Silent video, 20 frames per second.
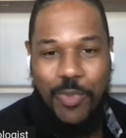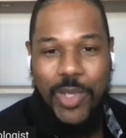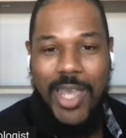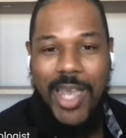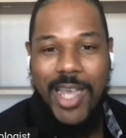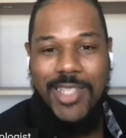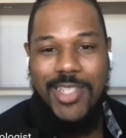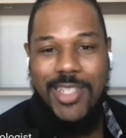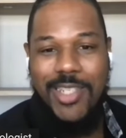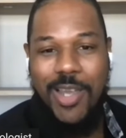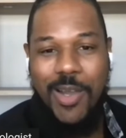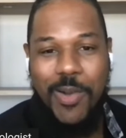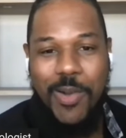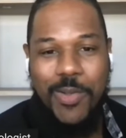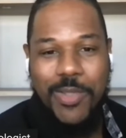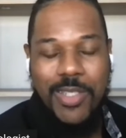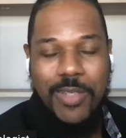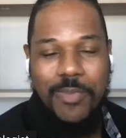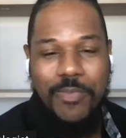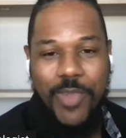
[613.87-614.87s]
We as
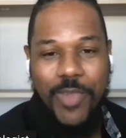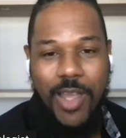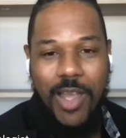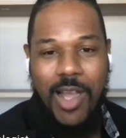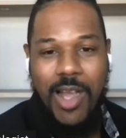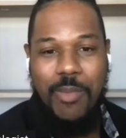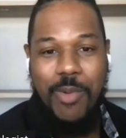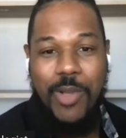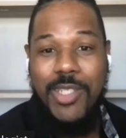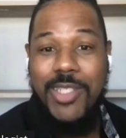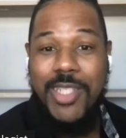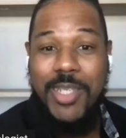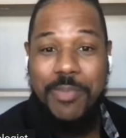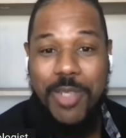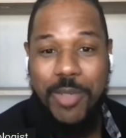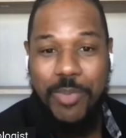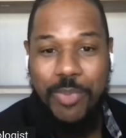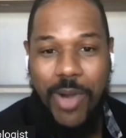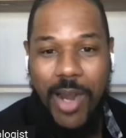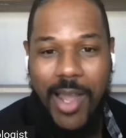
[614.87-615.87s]
adults are sleep
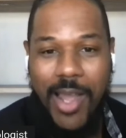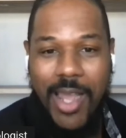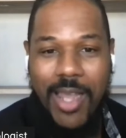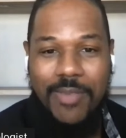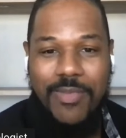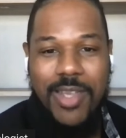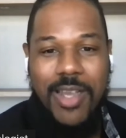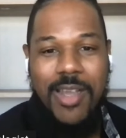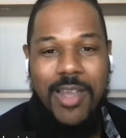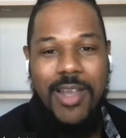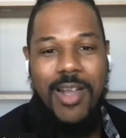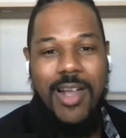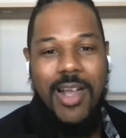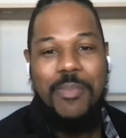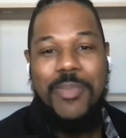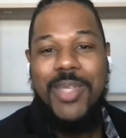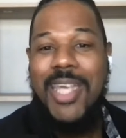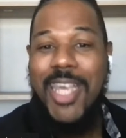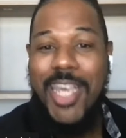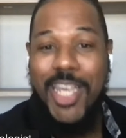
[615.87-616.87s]
deprived.
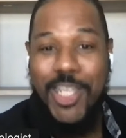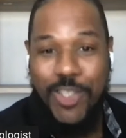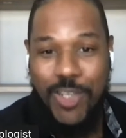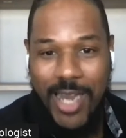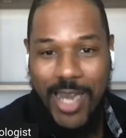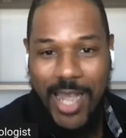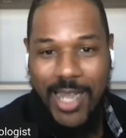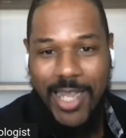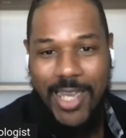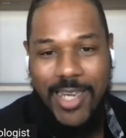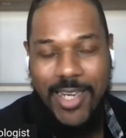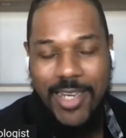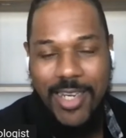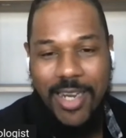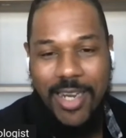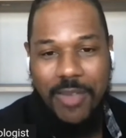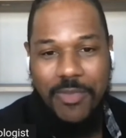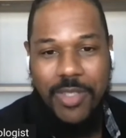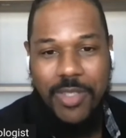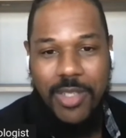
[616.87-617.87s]
Kids are not getting
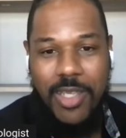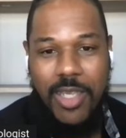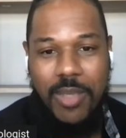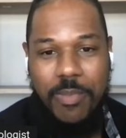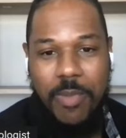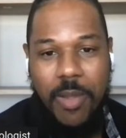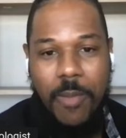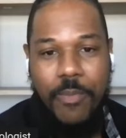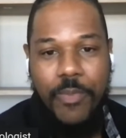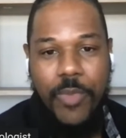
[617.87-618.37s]
enough sleep.